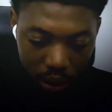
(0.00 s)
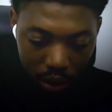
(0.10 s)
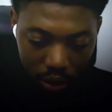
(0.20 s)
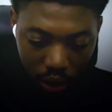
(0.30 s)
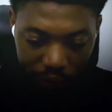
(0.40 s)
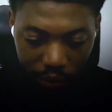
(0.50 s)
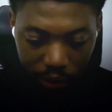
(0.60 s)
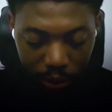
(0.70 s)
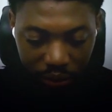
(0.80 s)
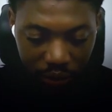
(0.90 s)
So I've
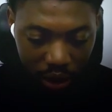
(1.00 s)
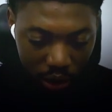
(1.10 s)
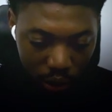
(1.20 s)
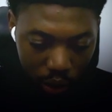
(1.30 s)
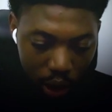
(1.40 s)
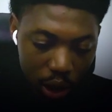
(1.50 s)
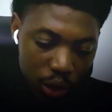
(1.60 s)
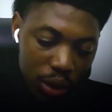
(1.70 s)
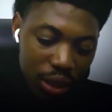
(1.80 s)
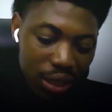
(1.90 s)
opened my VS Code.
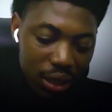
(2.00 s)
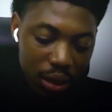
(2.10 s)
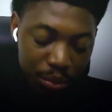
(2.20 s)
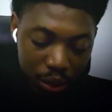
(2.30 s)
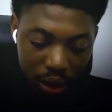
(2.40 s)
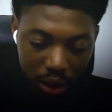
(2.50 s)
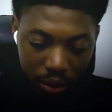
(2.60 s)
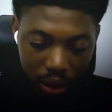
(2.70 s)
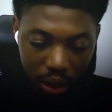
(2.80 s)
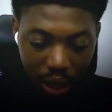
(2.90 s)
So this is the project
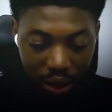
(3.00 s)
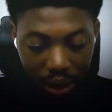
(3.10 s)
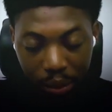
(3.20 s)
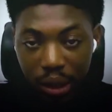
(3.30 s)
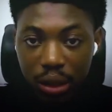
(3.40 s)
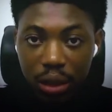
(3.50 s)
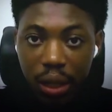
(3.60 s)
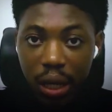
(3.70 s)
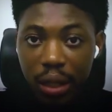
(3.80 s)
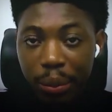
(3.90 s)
basically. As I mentioned,
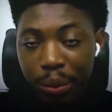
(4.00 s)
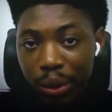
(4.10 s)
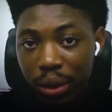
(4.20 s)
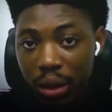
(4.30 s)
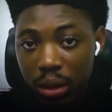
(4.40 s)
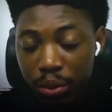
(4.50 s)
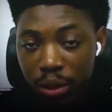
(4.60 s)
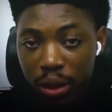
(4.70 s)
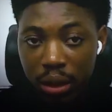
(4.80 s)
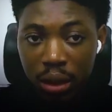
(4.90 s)
I already built this
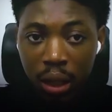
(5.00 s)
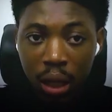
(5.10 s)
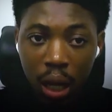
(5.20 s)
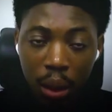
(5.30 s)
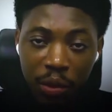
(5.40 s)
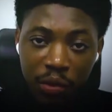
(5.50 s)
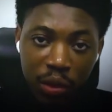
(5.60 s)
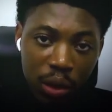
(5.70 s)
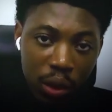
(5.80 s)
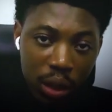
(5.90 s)
project before
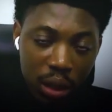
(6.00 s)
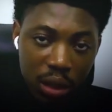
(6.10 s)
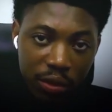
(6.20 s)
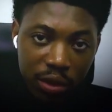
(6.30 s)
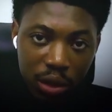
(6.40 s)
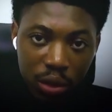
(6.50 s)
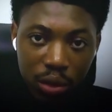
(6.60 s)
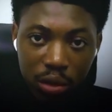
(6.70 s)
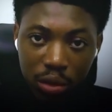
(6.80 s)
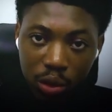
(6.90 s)
recording this video,
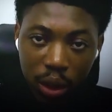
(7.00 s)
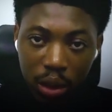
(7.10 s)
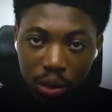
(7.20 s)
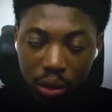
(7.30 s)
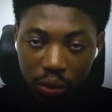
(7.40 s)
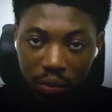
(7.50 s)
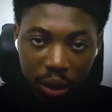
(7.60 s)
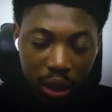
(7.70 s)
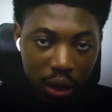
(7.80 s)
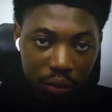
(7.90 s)
do a lot of
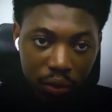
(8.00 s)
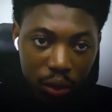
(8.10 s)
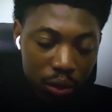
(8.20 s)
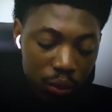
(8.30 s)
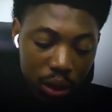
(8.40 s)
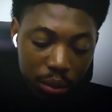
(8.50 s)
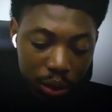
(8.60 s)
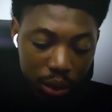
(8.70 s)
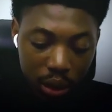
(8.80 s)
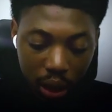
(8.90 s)
back and forth with the
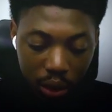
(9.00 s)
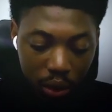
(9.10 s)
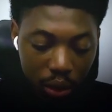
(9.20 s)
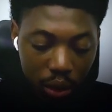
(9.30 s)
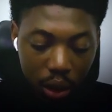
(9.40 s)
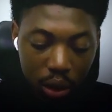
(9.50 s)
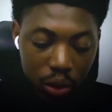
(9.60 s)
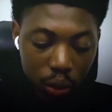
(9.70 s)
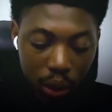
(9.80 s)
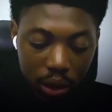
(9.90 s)
project and all.
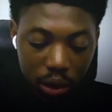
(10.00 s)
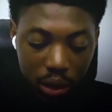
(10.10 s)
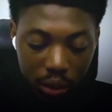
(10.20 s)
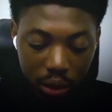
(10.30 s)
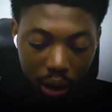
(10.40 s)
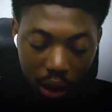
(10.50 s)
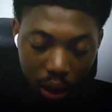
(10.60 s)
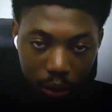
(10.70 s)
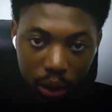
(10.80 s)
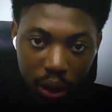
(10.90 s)
So I just
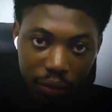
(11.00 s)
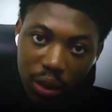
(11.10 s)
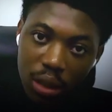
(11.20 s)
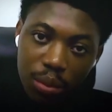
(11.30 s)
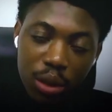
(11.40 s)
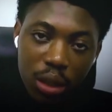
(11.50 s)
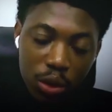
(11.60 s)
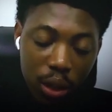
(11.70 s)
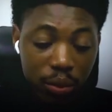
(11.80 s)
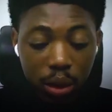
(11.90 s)
come with a finished project.
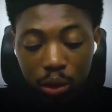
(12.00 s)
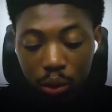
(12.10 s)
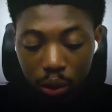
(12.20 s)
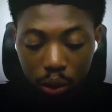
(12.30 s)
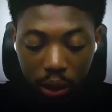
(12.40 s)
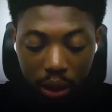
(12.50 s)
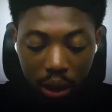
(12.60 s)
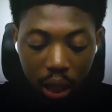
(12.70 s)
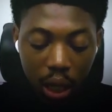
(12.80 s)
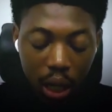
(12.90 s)
So I'll just go through it
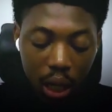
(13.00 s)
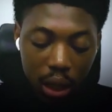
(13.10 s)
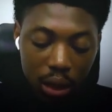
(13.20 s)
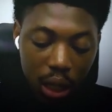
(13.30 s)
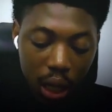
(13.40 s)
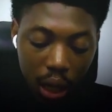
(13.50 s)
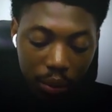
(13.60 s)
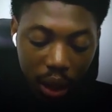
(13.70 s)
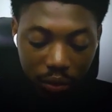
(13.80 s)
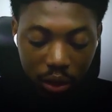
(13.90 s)
and
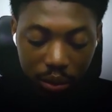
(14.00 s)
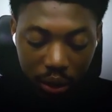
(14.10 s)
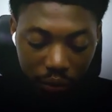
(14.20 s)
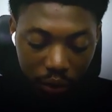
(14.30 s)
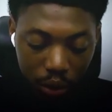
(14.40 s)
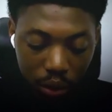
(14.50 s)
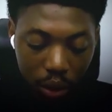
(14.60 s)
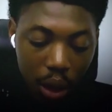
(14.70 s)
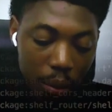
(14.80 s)
have something for you.